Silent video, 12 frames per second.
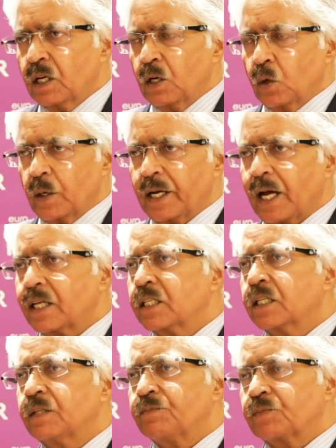looking
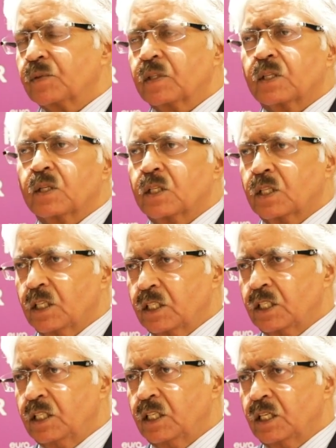at
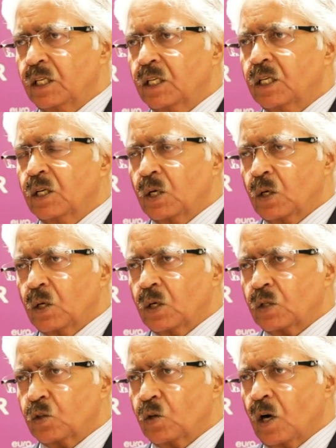
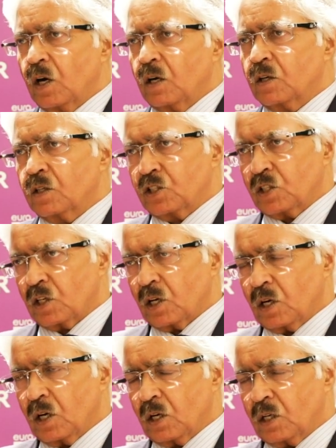
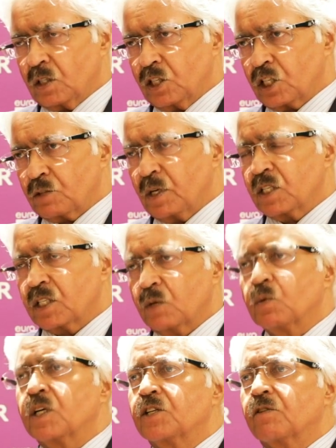30-day, 6 months
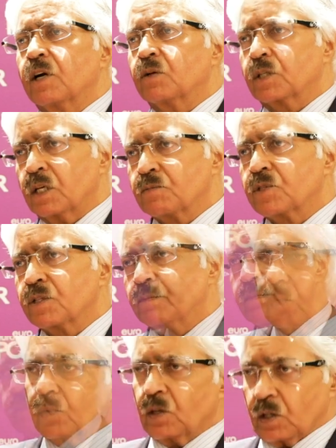and 1 year outcome.
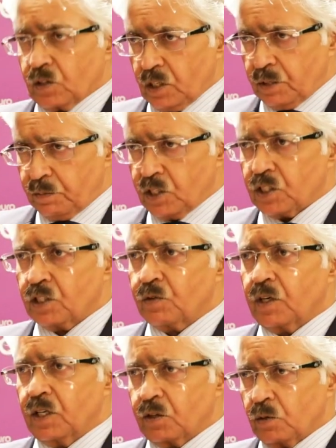30 patients
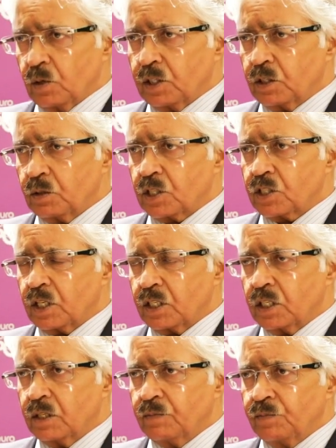were enrolled into the
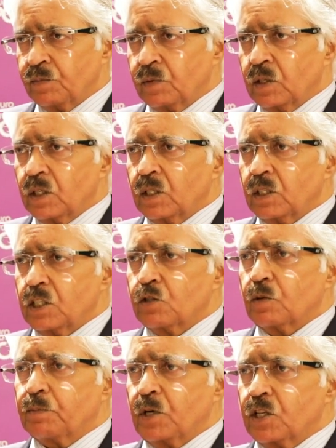study.
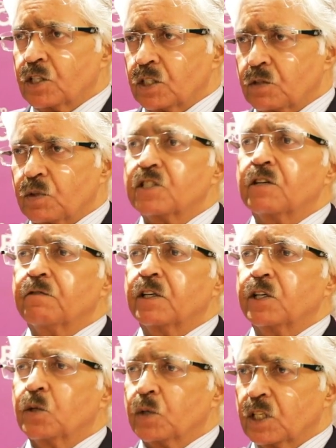These were patients with
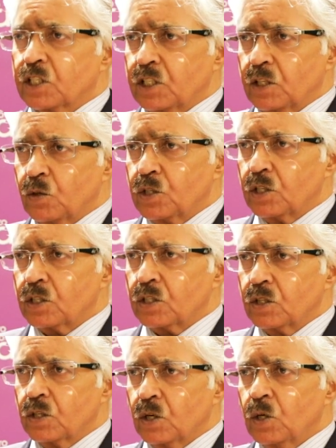severe aortic
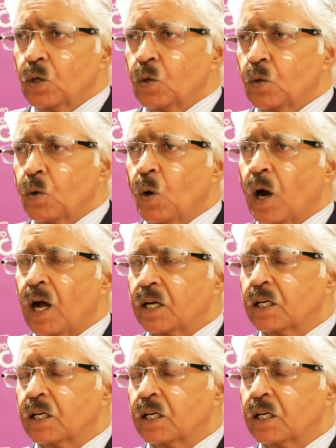stenosis who